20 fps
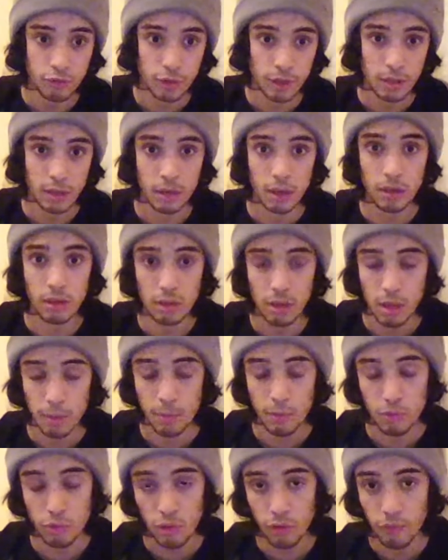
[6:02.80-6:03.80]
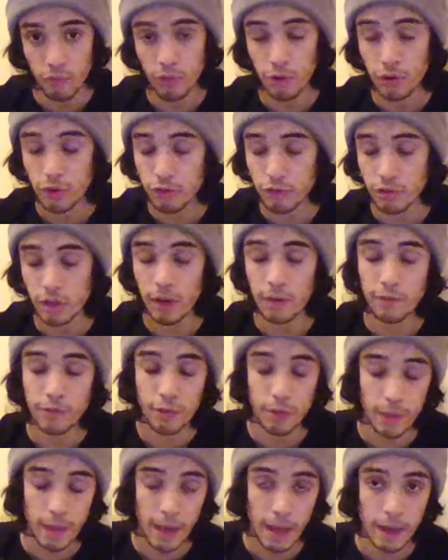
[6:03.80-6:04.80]
drink and keep yourself nourished.
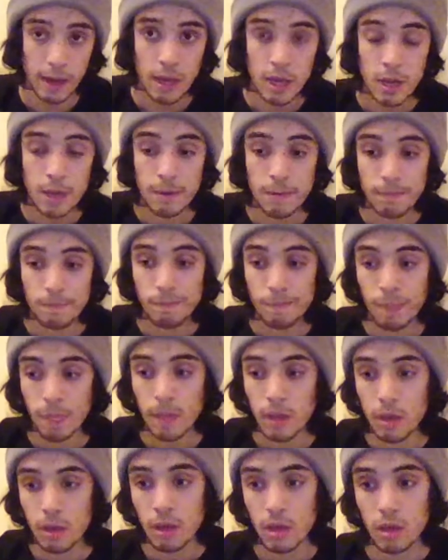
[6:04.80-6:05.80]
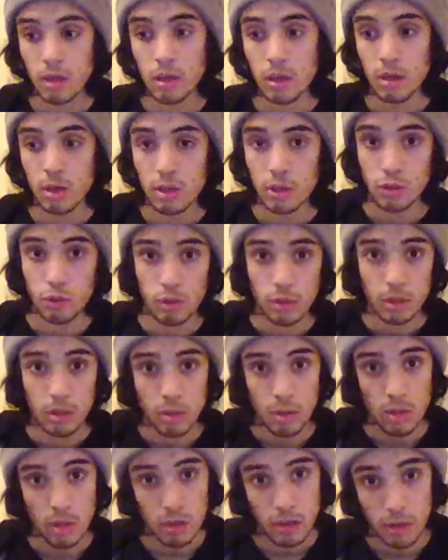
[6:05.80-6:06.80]
After that, you
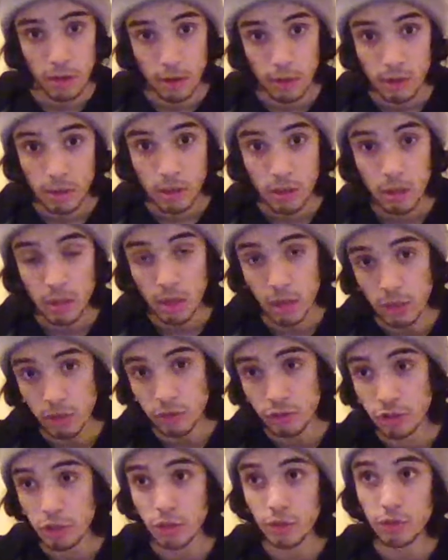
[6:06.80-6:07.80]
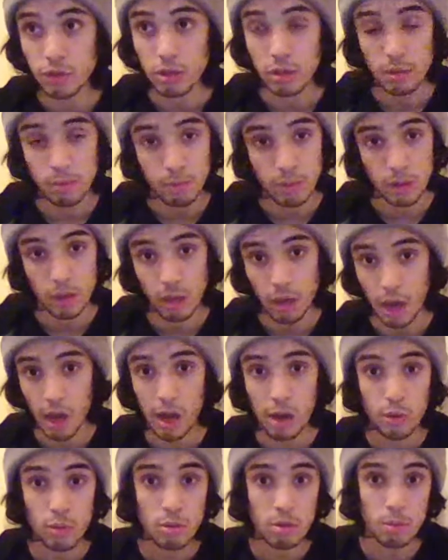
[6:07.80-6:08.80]
need security and shelter, being
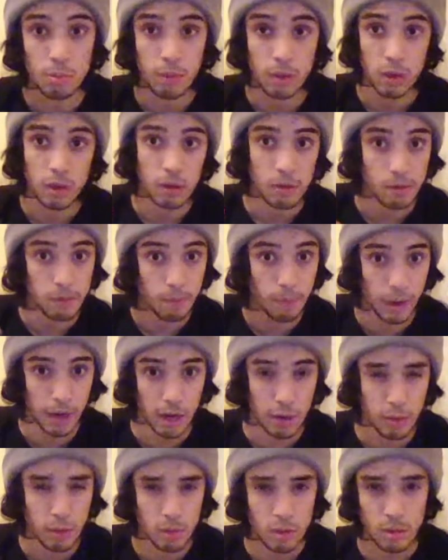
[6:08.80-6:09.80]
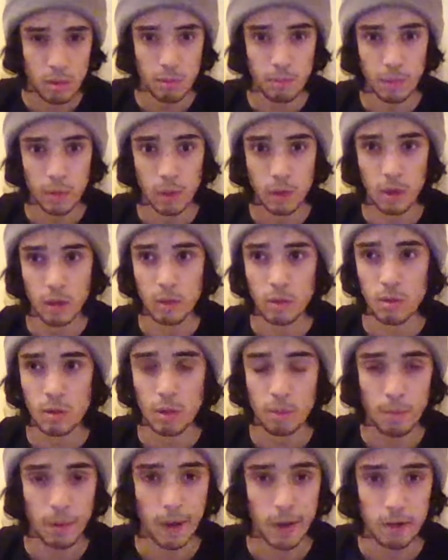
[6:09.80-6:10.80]
house, being parents, being
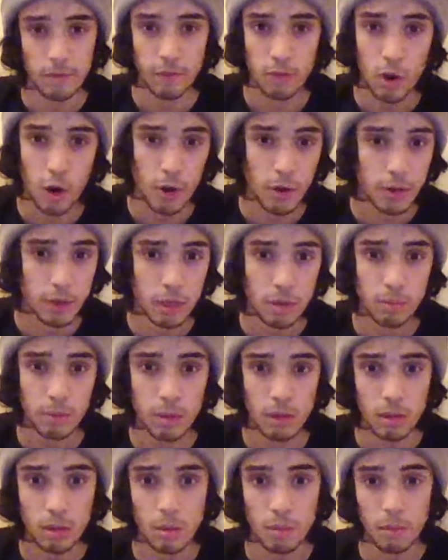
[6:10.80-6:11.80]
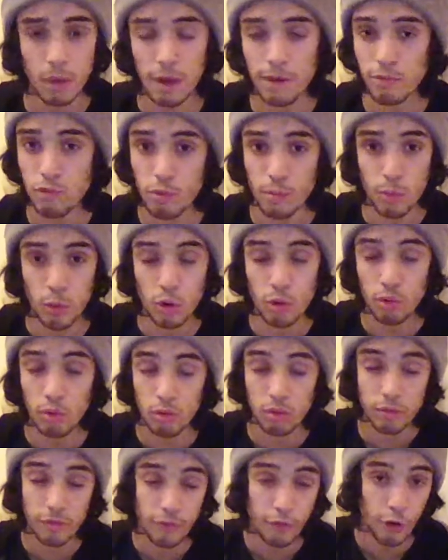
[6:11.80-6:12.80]
some kind of guardian, being some kind of support
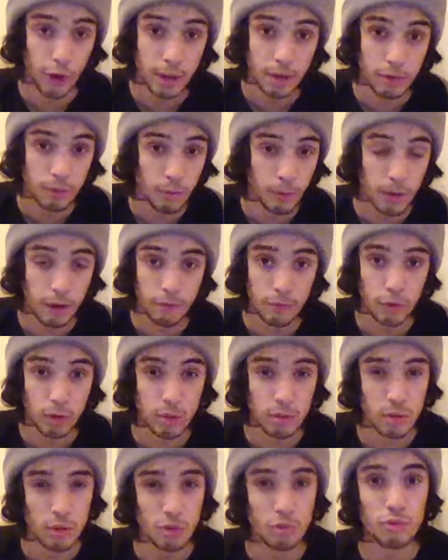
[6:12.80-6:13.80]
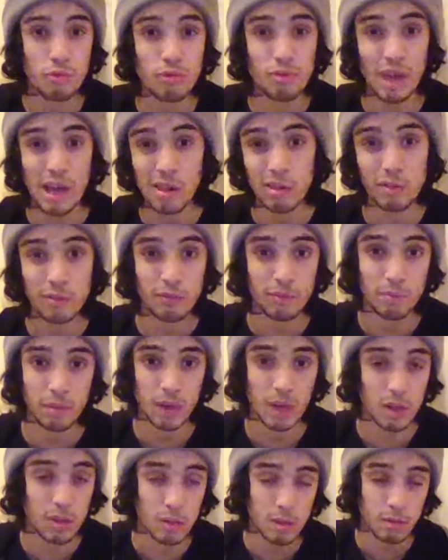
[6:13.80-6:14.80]
role, friend, whatever it is, yourself,
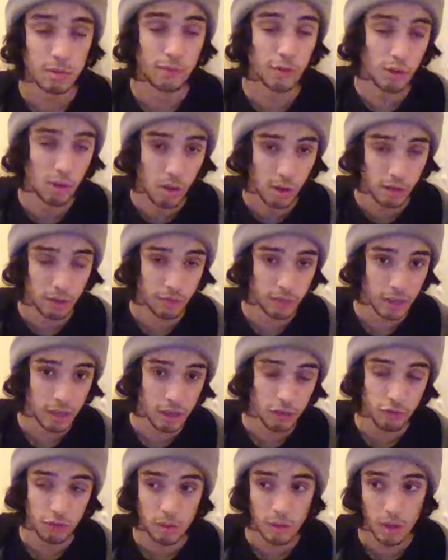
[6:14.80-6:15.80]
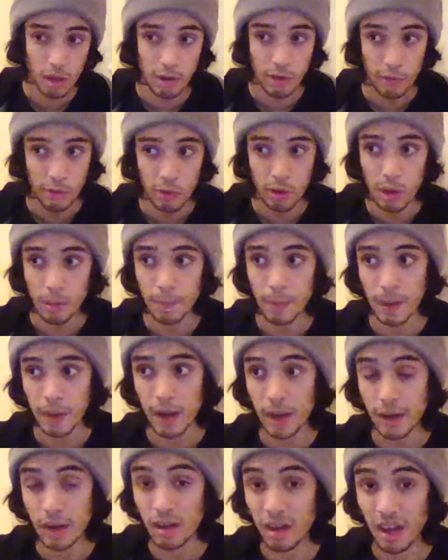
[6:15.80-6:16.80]
because for a lot of occasions I grew up and
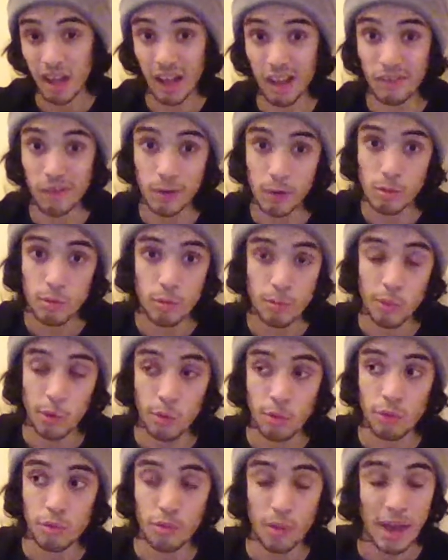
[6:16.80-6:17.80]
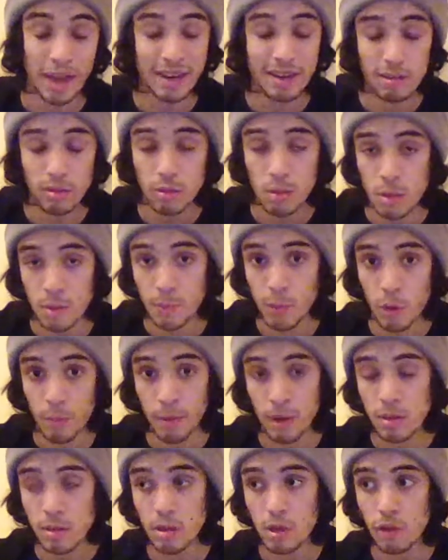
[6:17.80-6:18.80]
I didn't have any support role, so I need to support
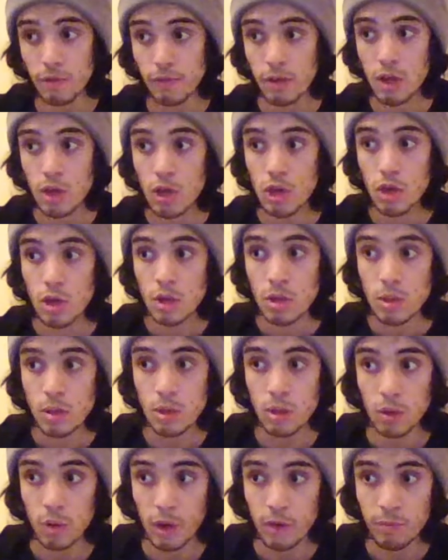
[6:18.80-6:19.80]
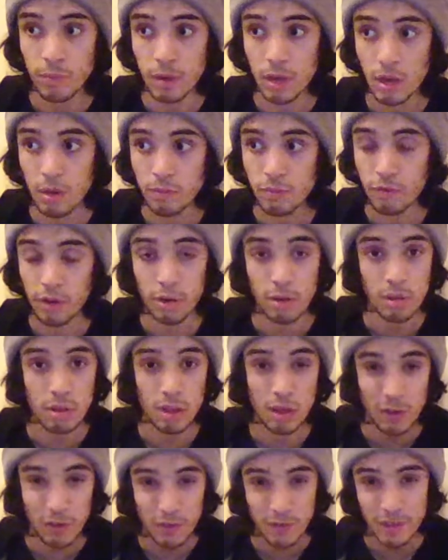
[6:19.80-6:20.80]
myself. So I've become very
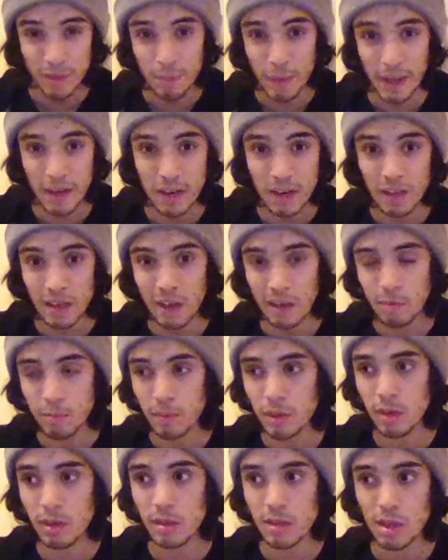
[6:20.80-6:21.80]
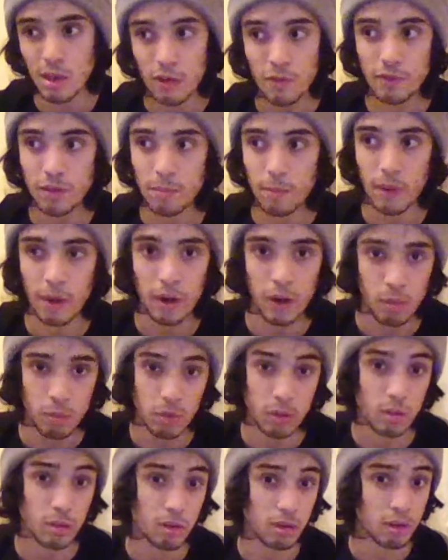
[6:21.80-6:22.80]
self-dependent, and being self-dependent
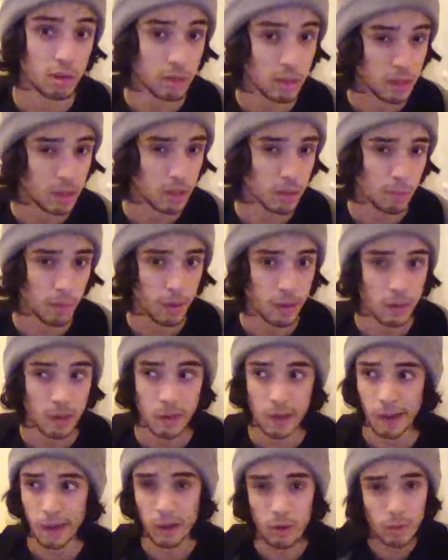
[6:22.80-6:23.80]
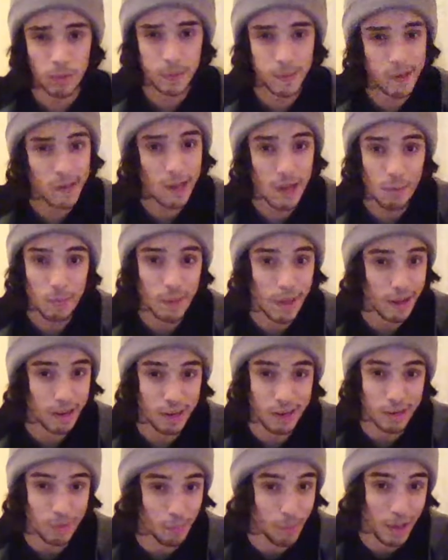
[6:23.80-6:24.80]
means you're independent. I don't think I'm that
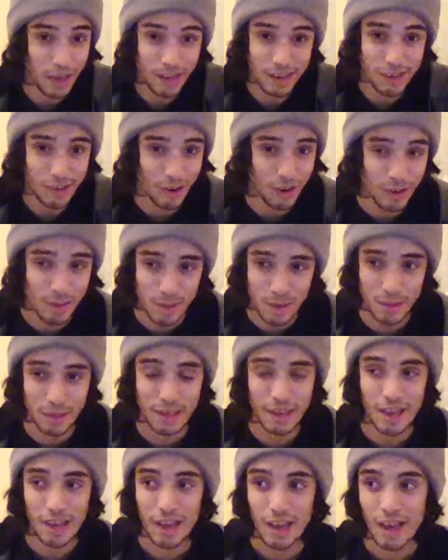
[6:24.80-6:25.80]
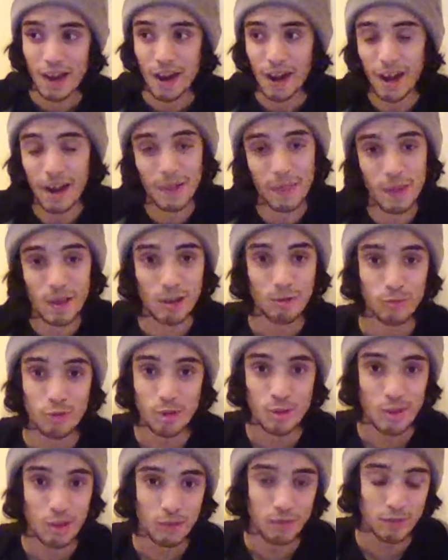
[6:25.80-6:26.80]
independent, honestly. I think I'm
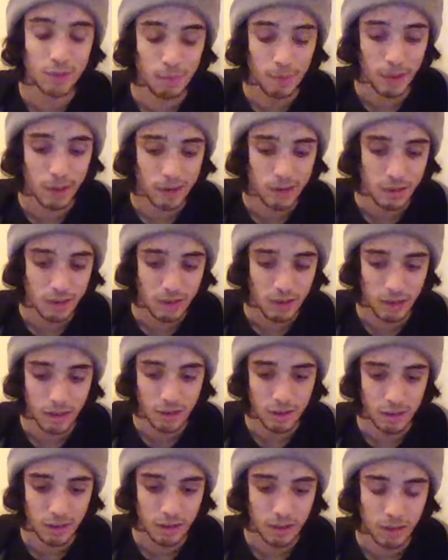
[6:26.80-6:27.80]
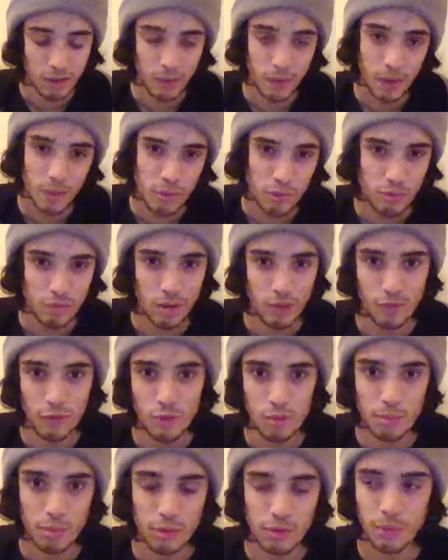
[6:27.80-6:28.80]
just self-dependent, and I think there's a
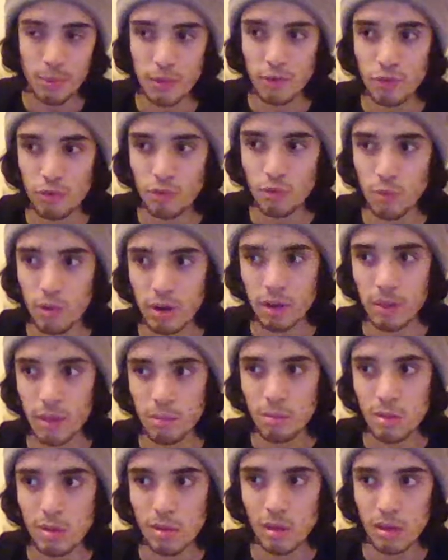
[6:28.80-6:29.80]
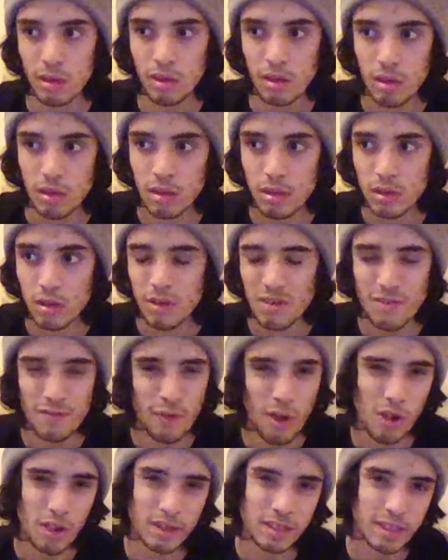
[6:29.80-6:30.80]
difference between the two. One of them is a
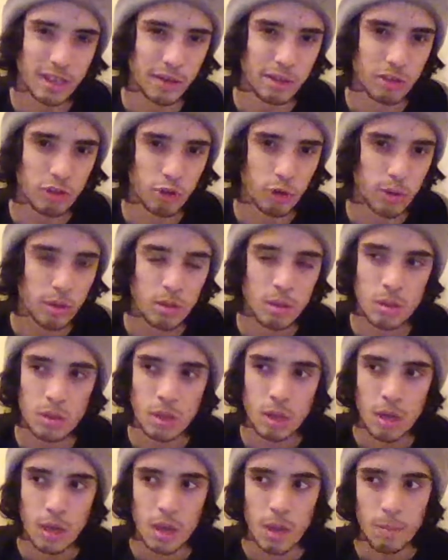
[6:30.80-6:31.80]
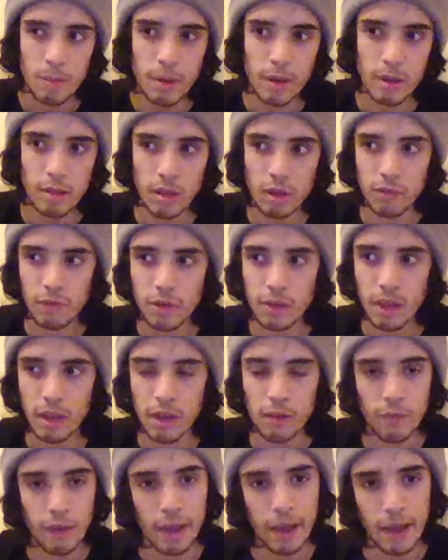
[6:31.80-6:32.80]
voluntary choice, because I feel like
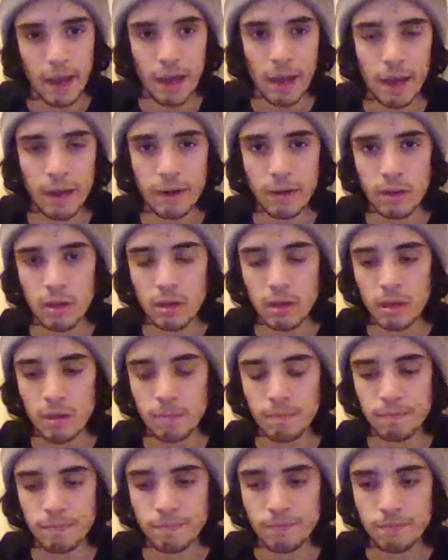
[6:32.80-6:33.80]
if I